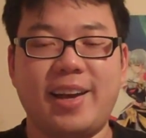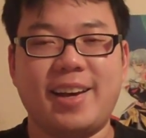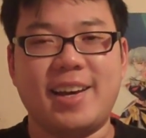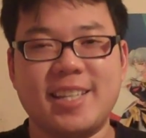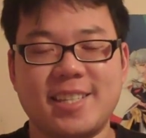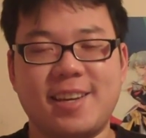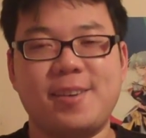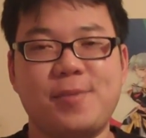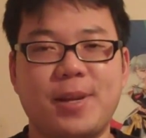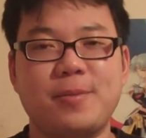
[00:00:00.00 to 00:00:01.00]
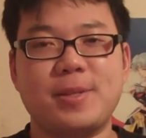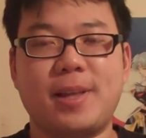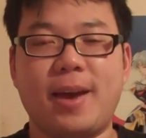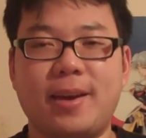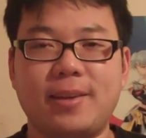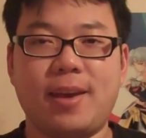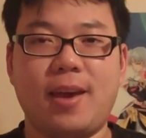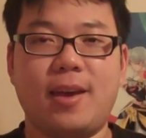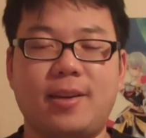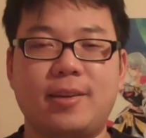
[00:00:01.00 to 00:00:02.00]
Hi guys, uh, my name is Lang,
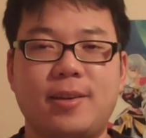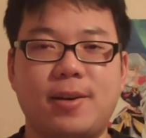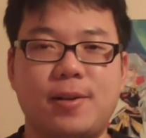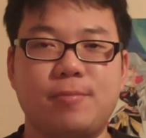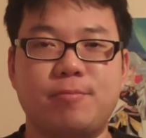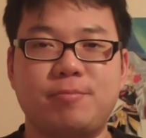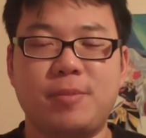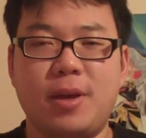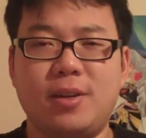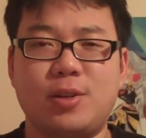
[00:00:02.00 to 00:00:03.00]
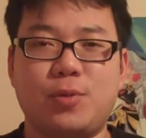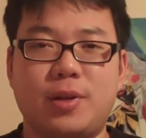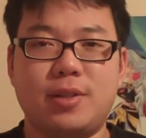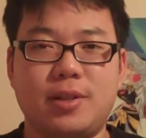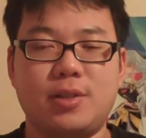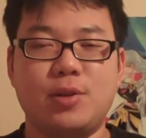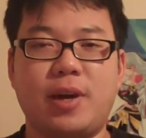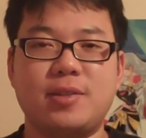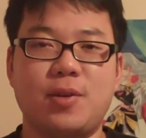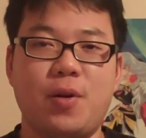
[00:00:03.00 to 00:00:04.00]
and um, just wanted to let you
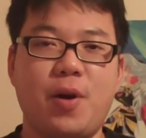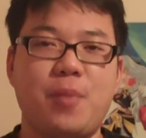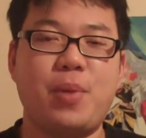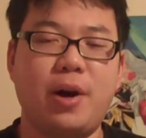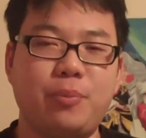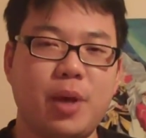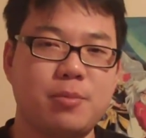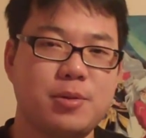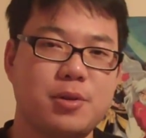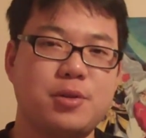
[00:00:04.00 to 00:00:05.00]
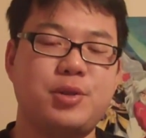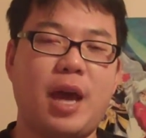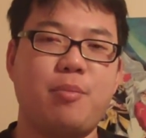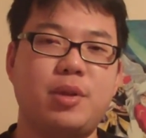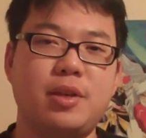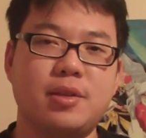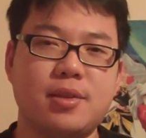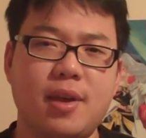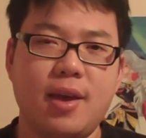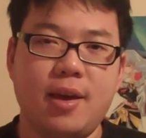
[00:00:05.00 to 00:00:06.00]
guys know about Pimsleur's
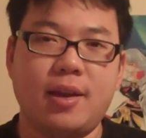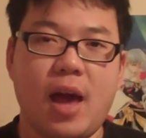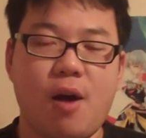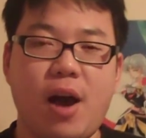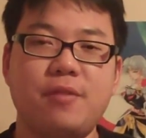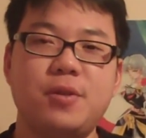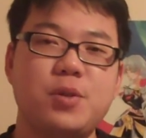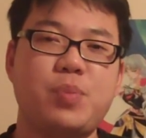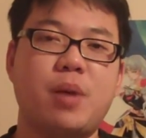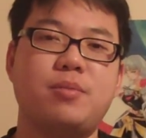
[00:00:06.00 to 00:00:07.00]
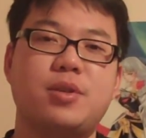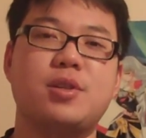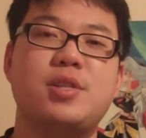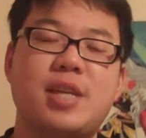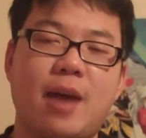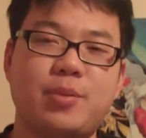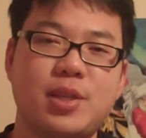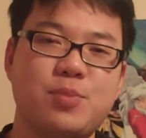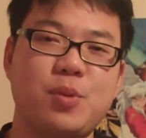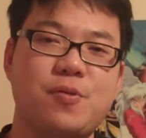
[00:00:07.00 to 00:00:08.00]
Japanese. Now, I've used Pimsleur's
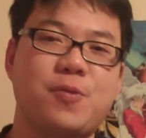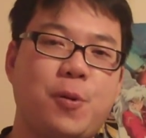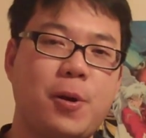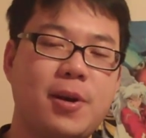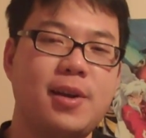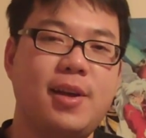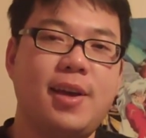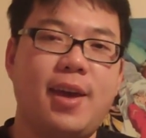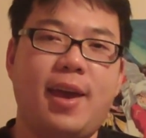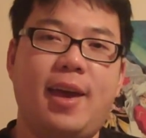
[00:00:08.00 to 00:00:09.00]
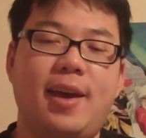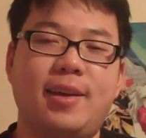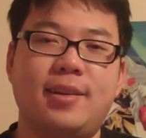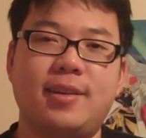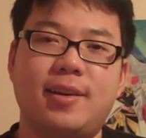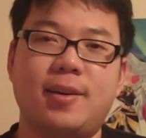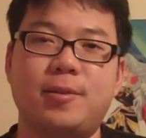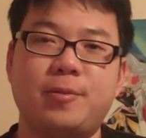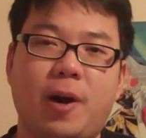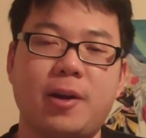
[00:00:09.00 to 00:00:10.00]
Japanese before, and
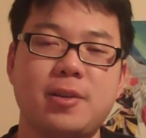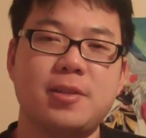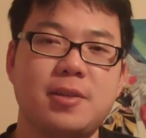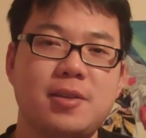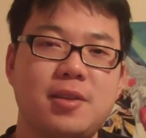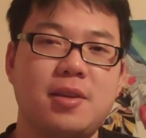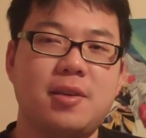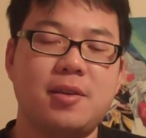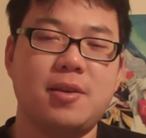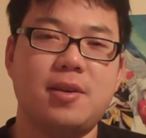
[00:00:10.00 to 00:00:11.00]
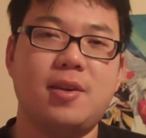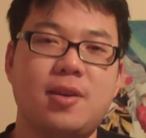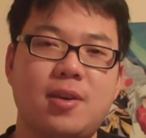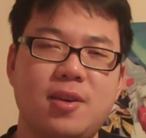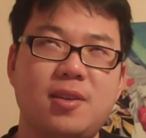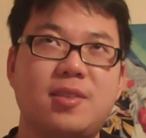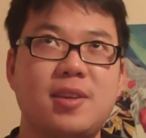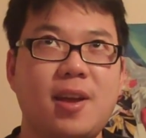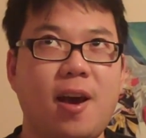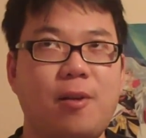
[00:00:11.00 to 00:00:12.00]
uh, honestly, it
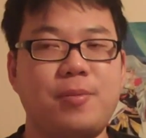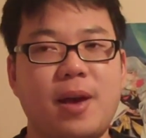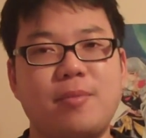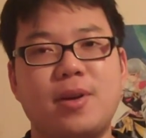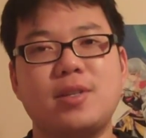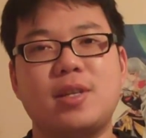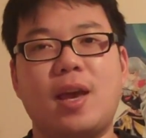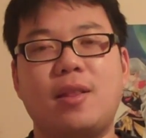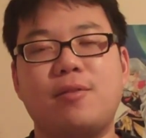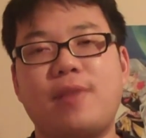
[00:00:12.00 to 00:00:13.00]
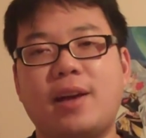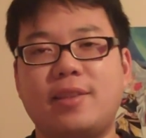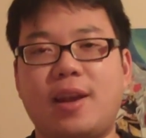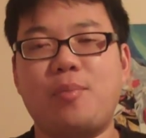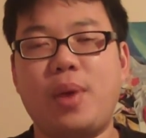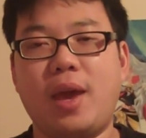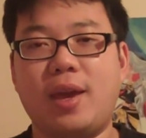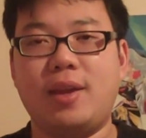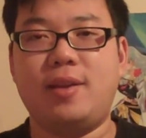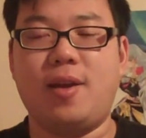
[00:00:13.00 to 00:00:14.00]
didn't help that much, and the fact that I
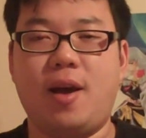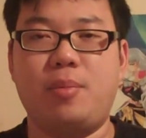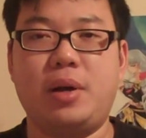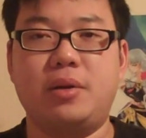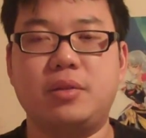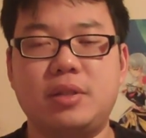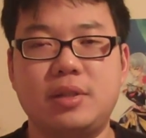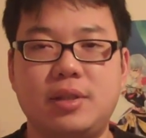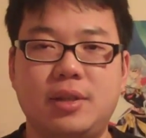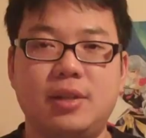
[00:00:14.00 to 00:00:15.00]
paid about